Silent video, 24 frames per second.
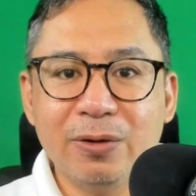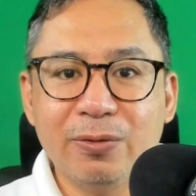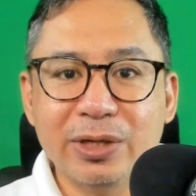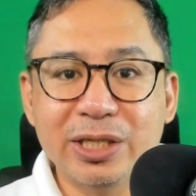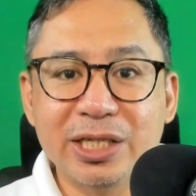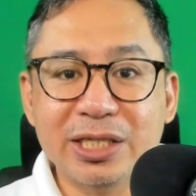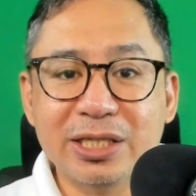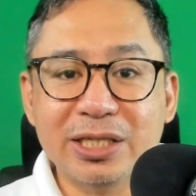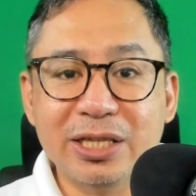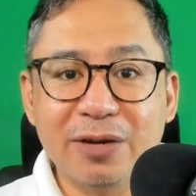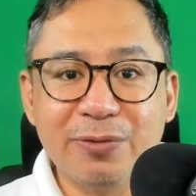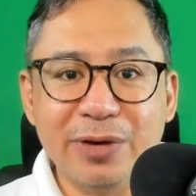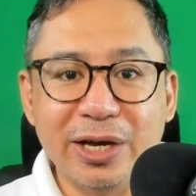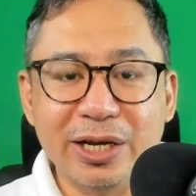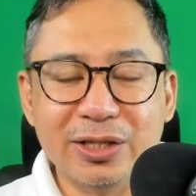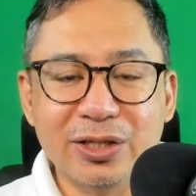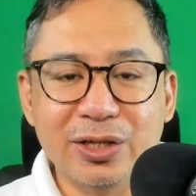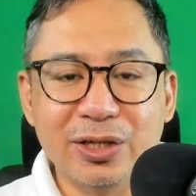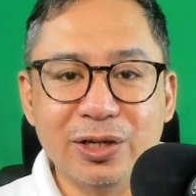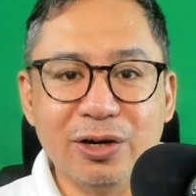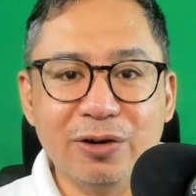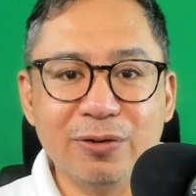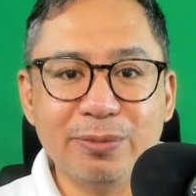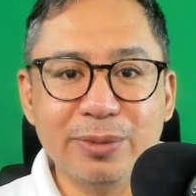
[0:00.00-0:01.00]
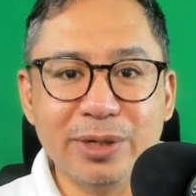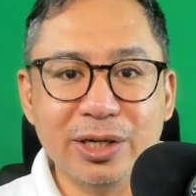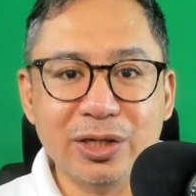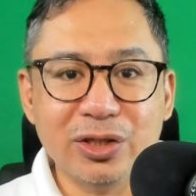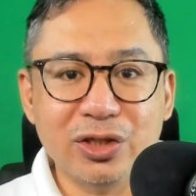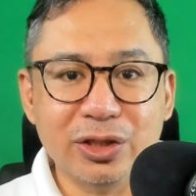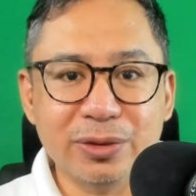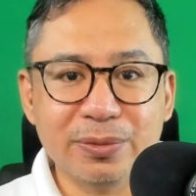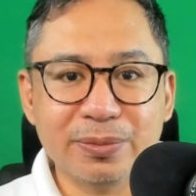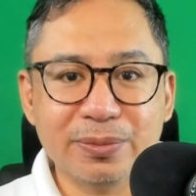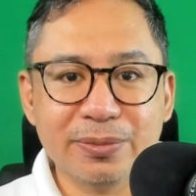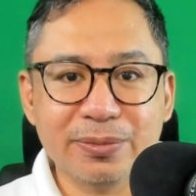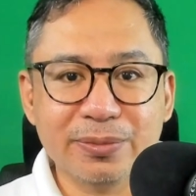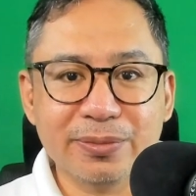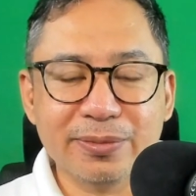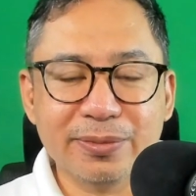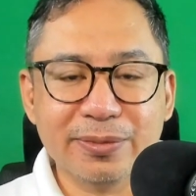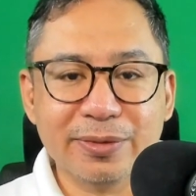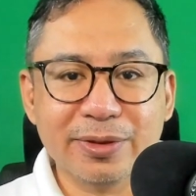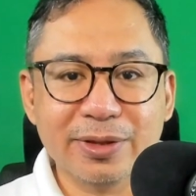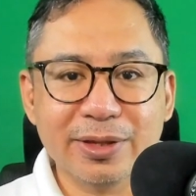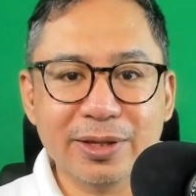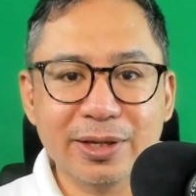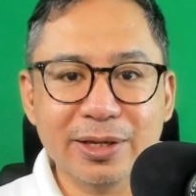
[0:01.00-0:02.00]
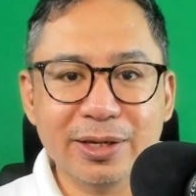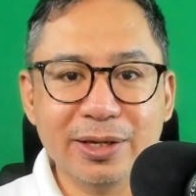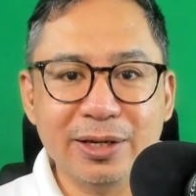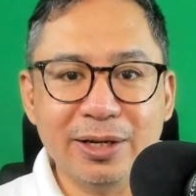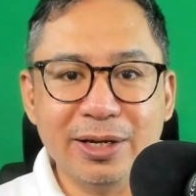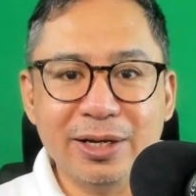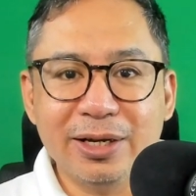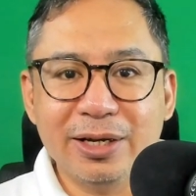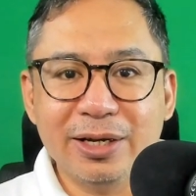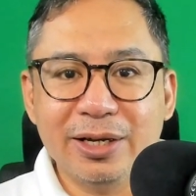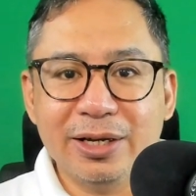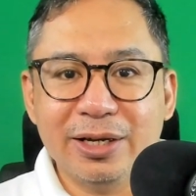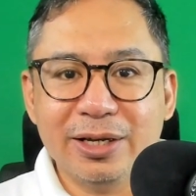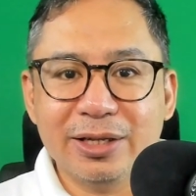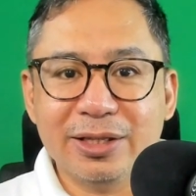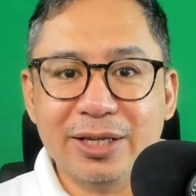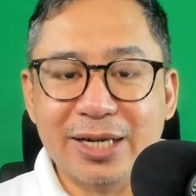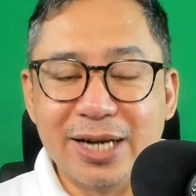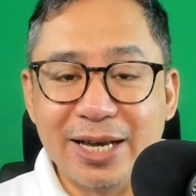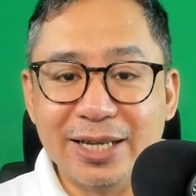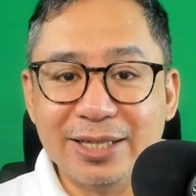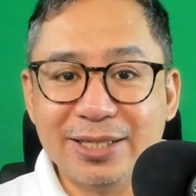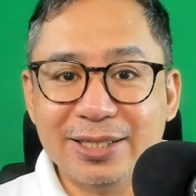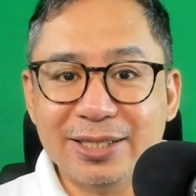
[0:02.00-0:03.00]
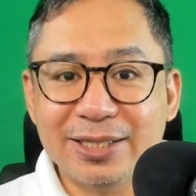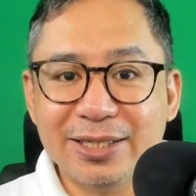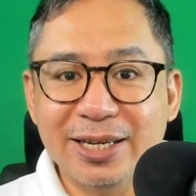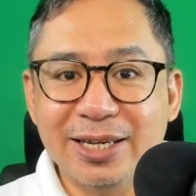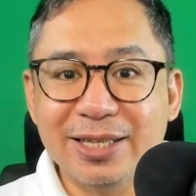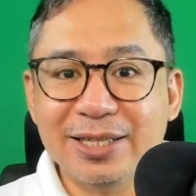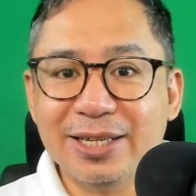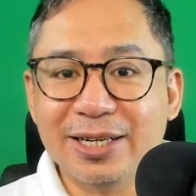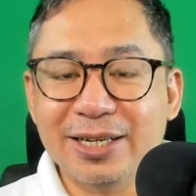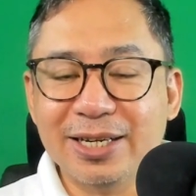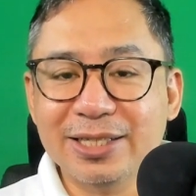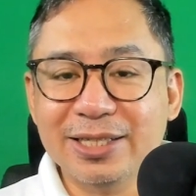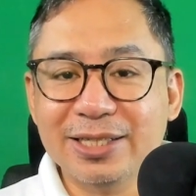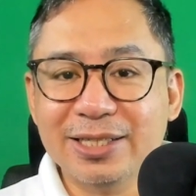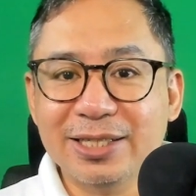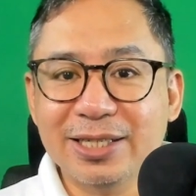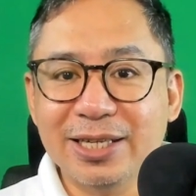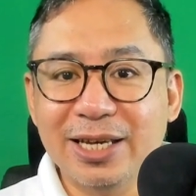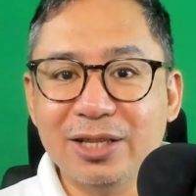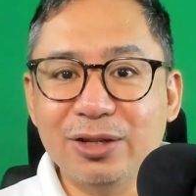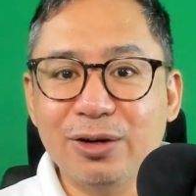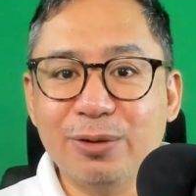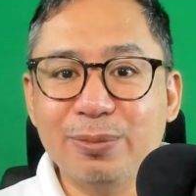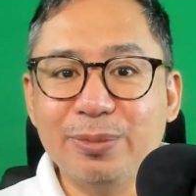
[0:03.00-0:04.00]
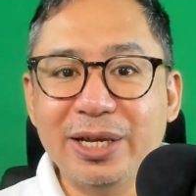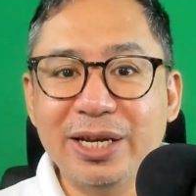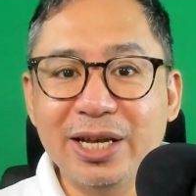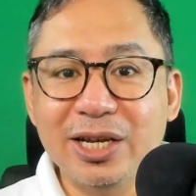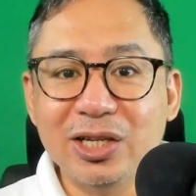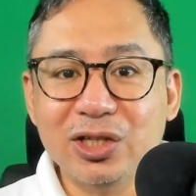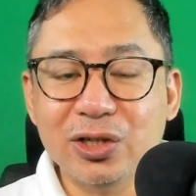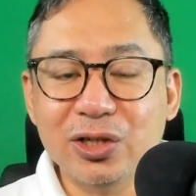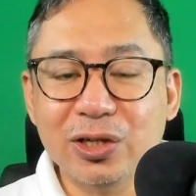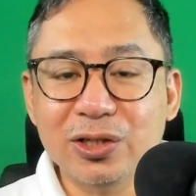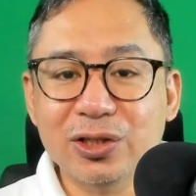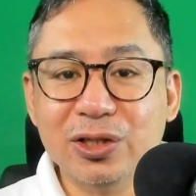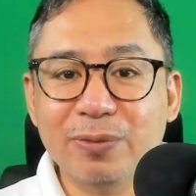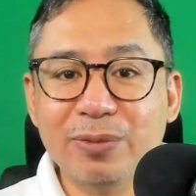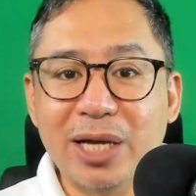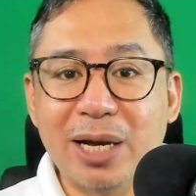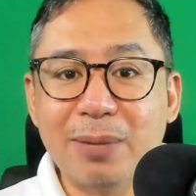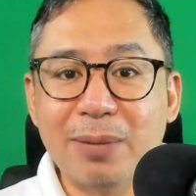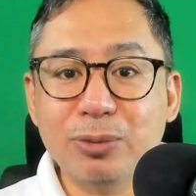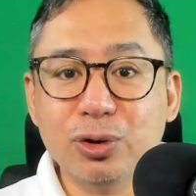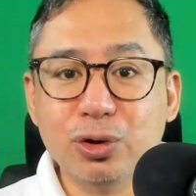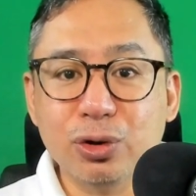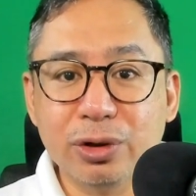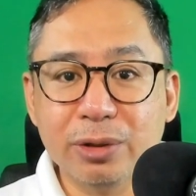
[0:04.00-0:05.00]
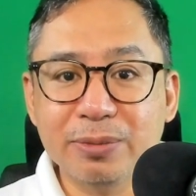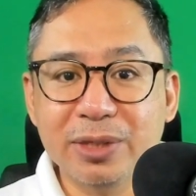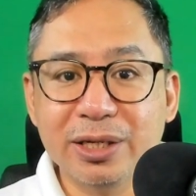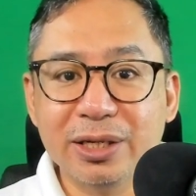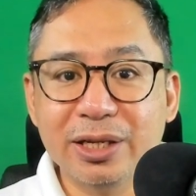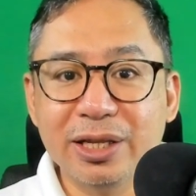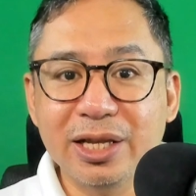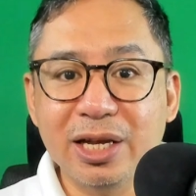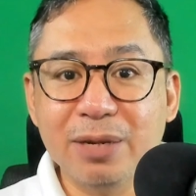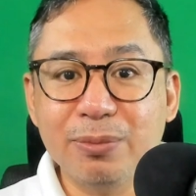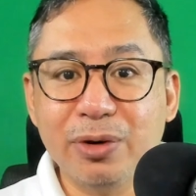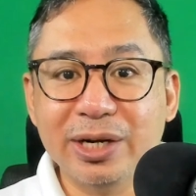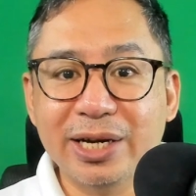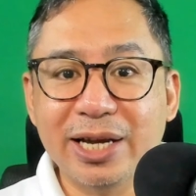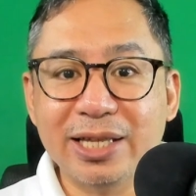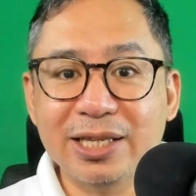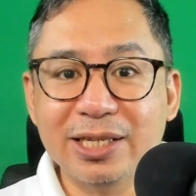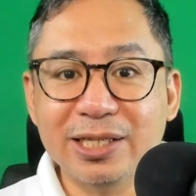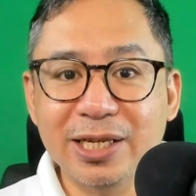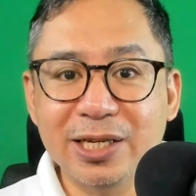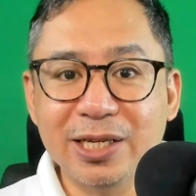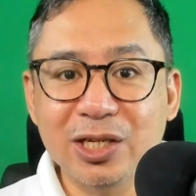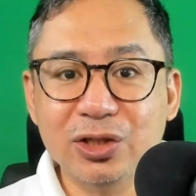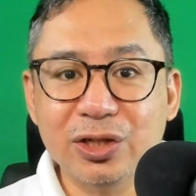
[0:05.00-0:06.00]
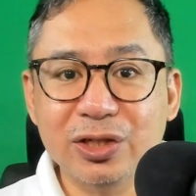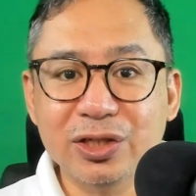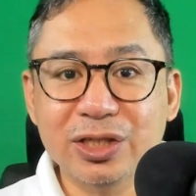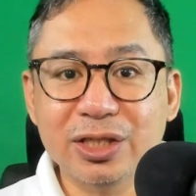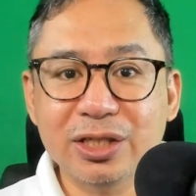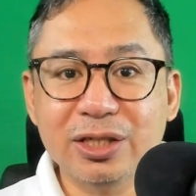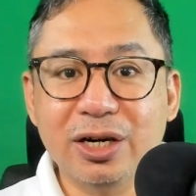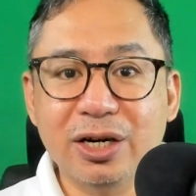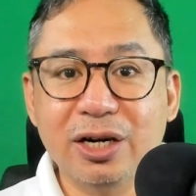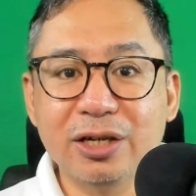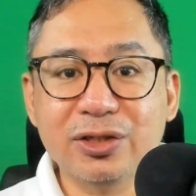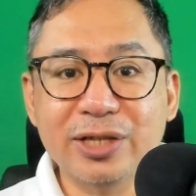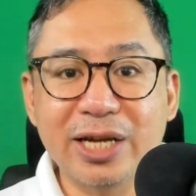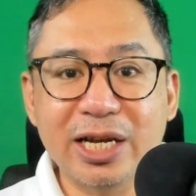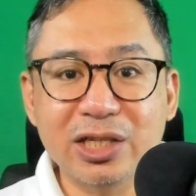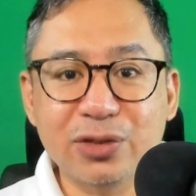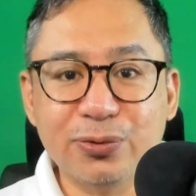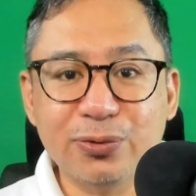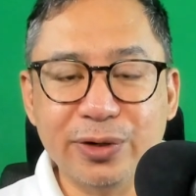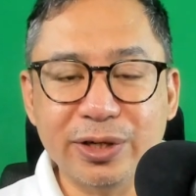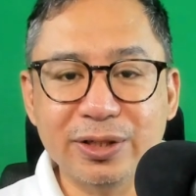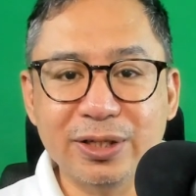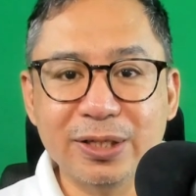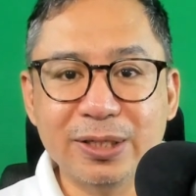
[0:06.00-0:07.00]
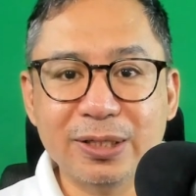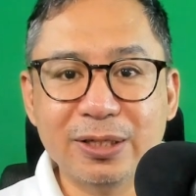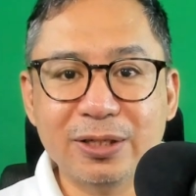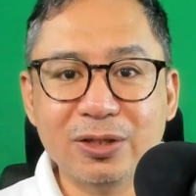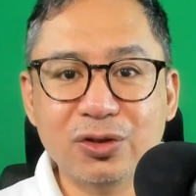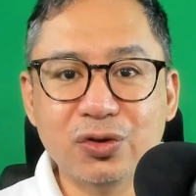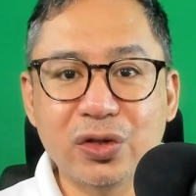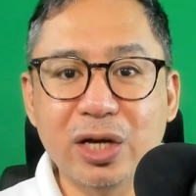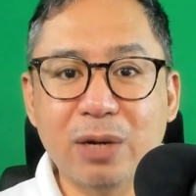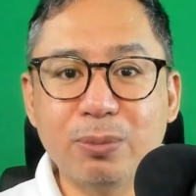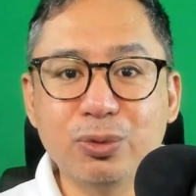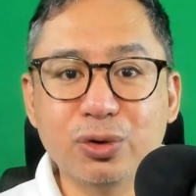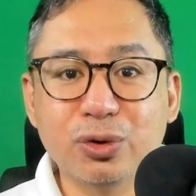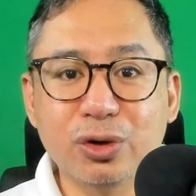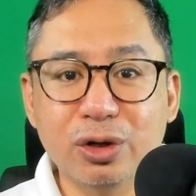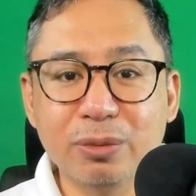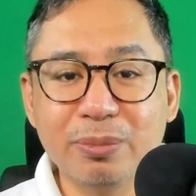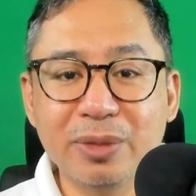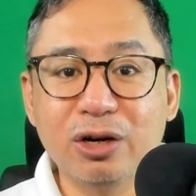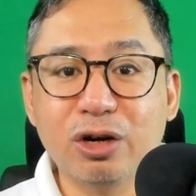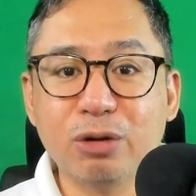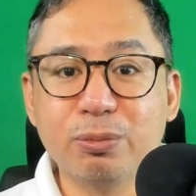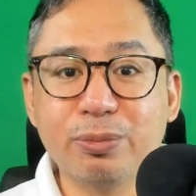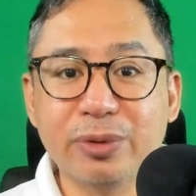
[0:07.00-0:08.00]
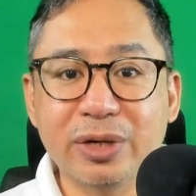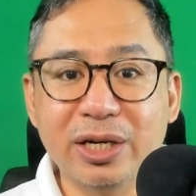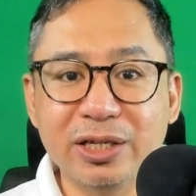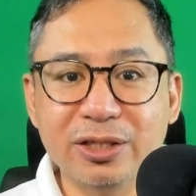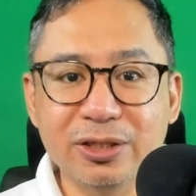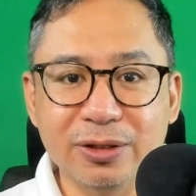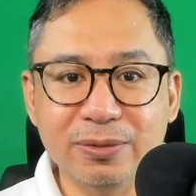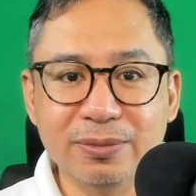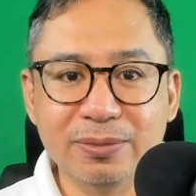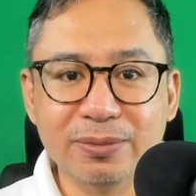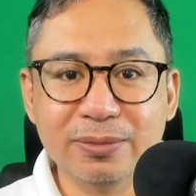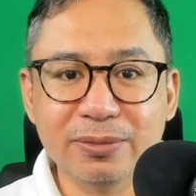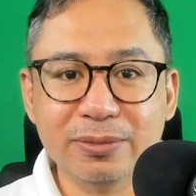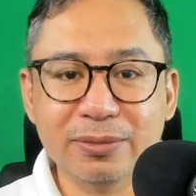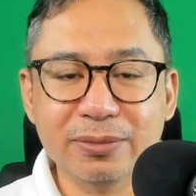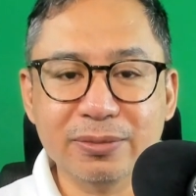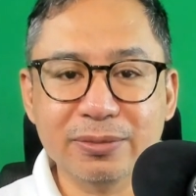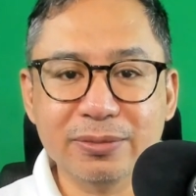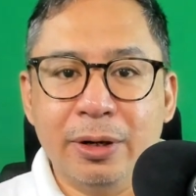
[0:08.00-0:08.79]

What is the effect of merger? The rights, interests, and obligations of the absorbed labor organizations are transferred to the absorbing corporation.